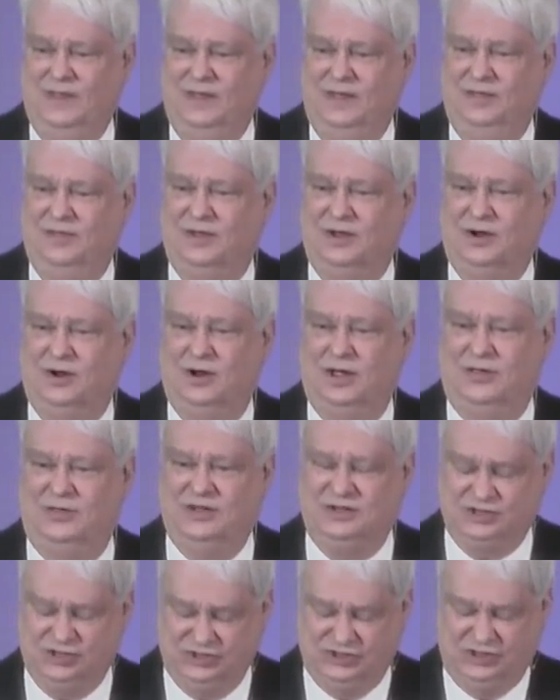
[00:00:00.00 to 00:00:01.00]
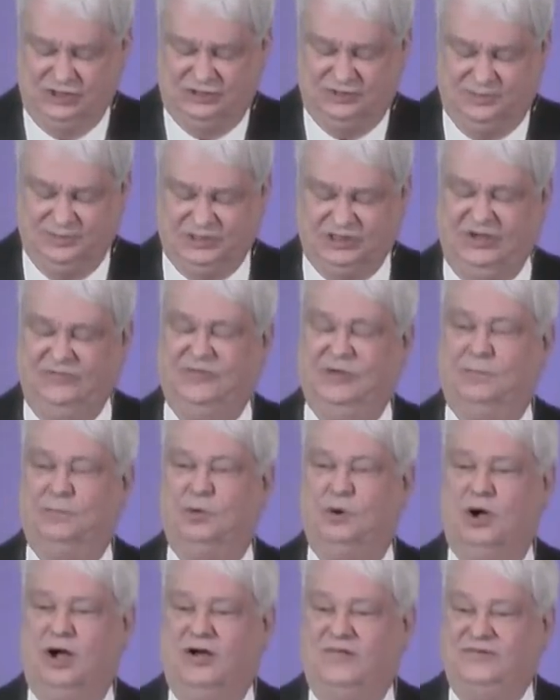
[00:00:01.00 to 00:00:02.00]
there. And this is a specific
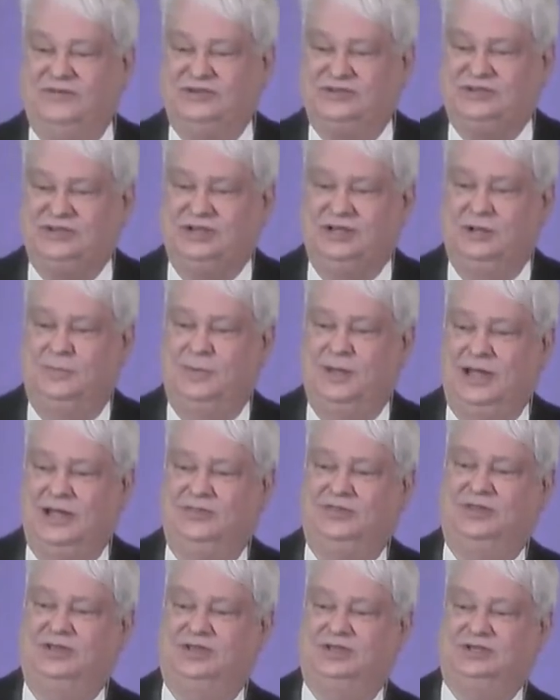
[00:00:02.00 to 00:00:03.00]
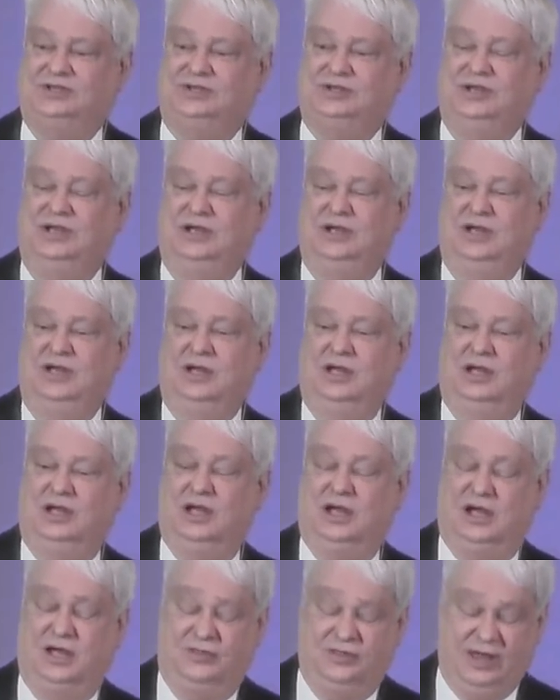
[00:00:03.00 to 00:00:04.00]
prophecy about this.
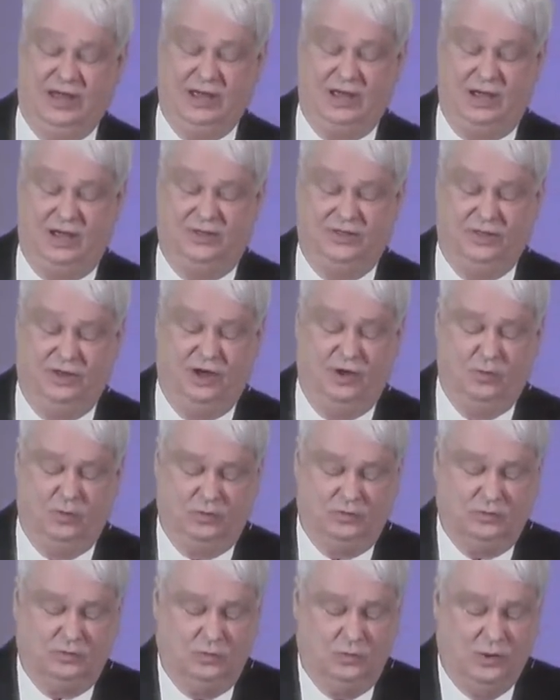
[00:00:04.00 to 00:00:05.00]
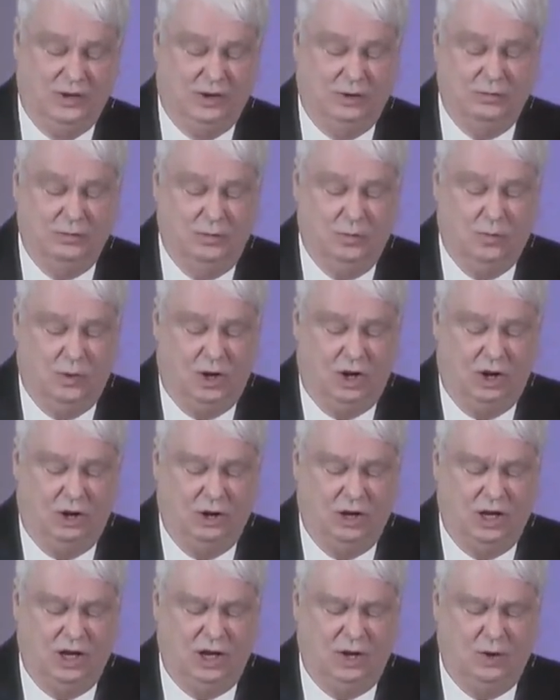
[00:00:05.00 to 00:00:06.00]
Uh, th- uh, well, uh,
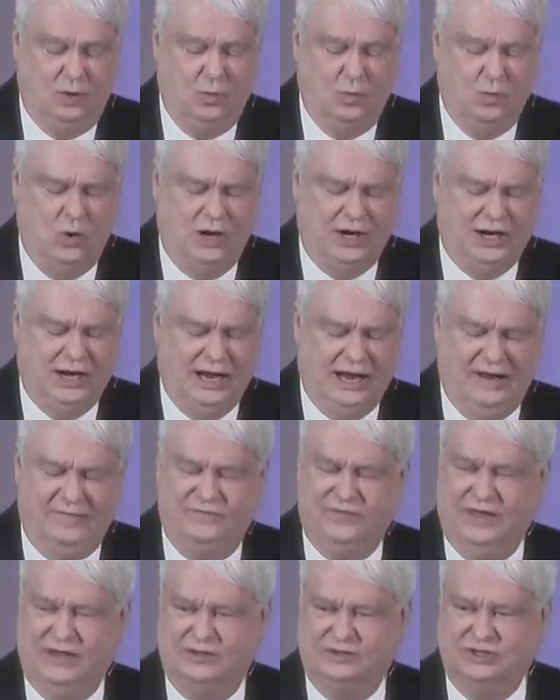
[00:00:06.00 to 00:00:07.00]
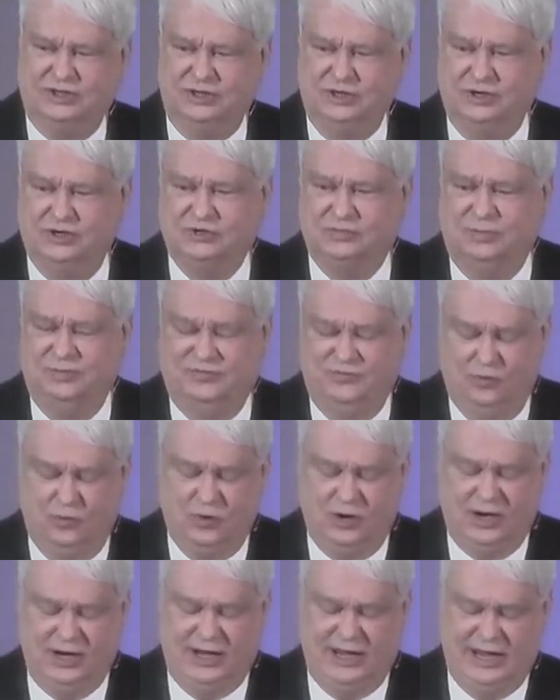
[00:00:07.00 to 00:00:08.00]
uh, one and a half thousand years
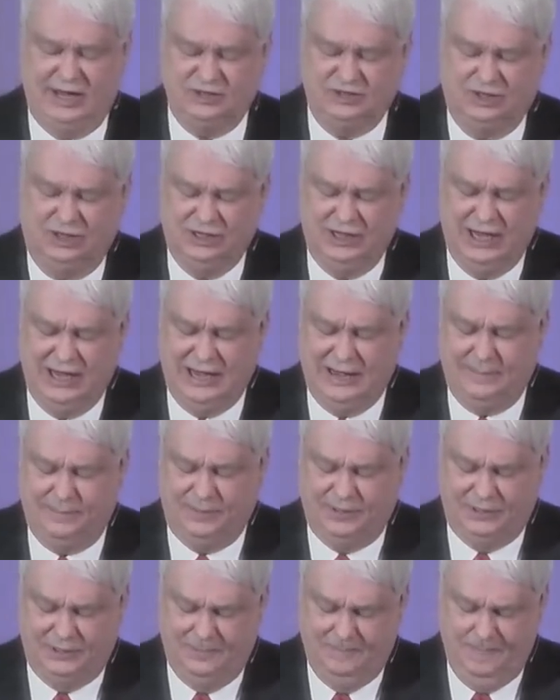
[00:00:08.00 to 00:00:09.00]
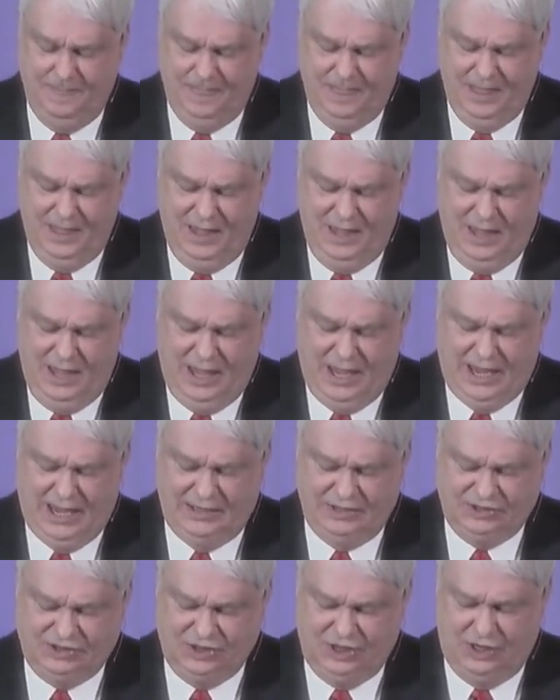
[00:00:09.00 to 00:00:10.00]
before it actually happened.
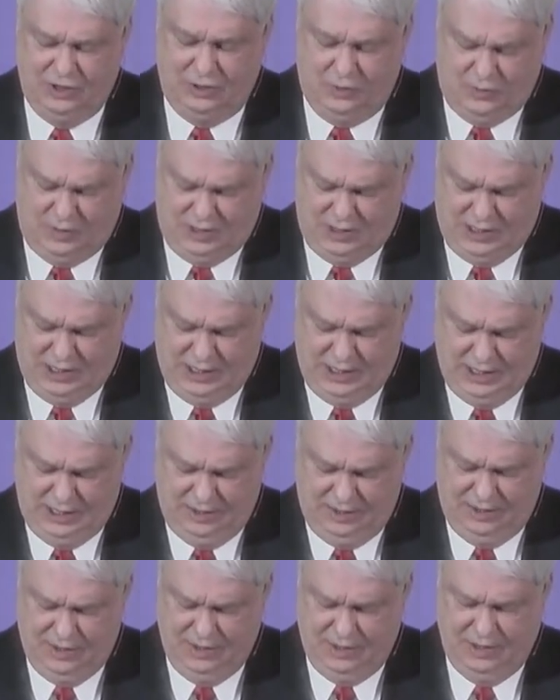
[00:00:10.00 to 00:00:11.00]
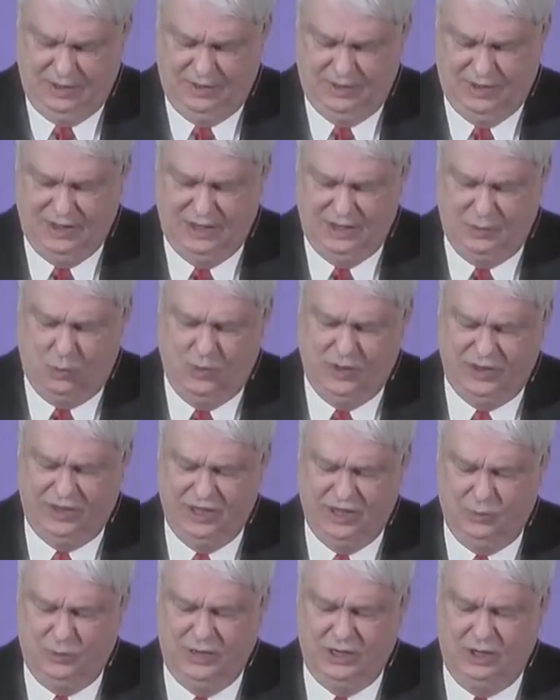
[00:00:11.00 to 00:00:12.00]
And so he, then,
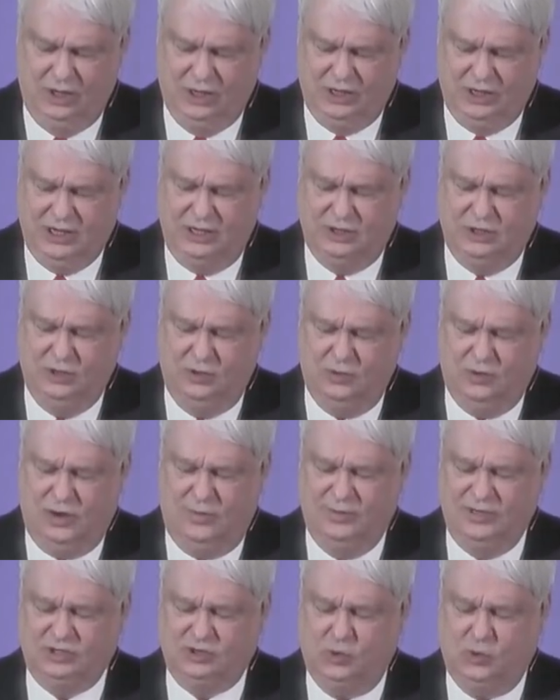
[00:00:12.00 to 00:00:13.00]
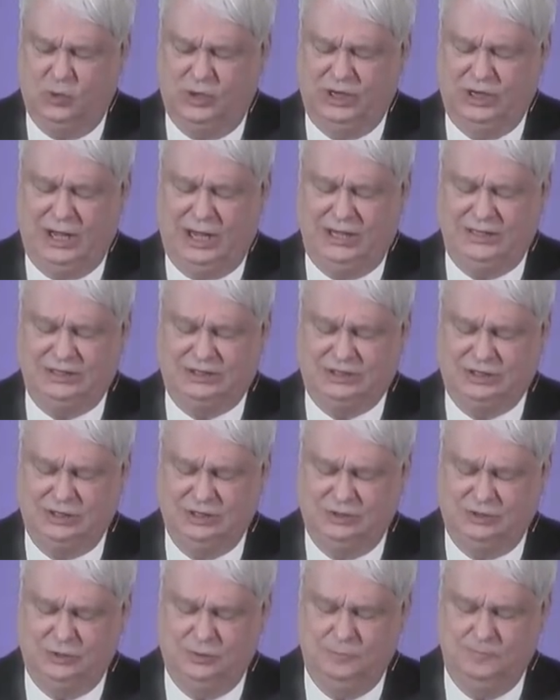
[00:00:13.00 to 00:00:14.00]
then we look at Deuteronomy 29
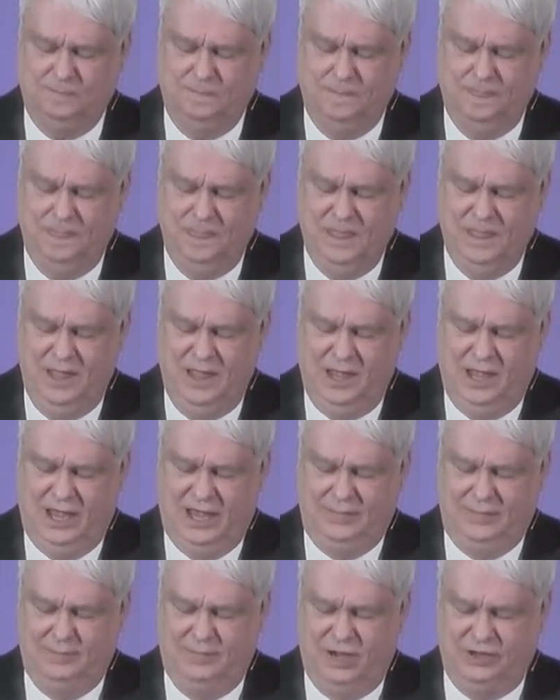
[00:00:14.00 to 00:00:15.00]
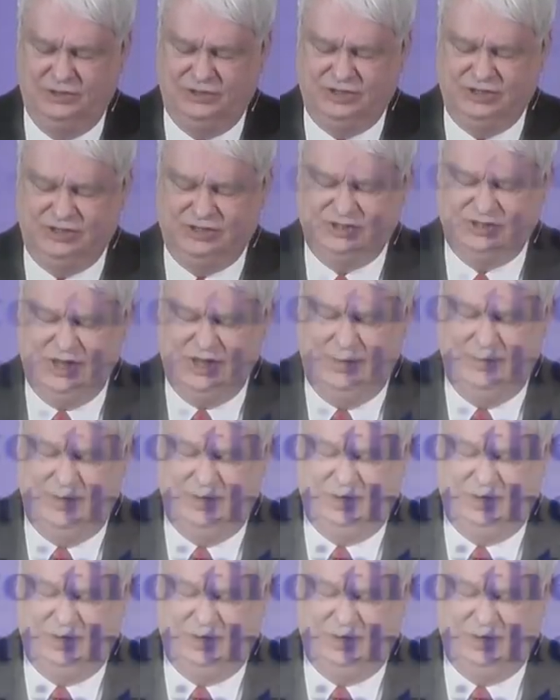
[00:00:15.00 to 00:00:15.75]
2. And Moses summoned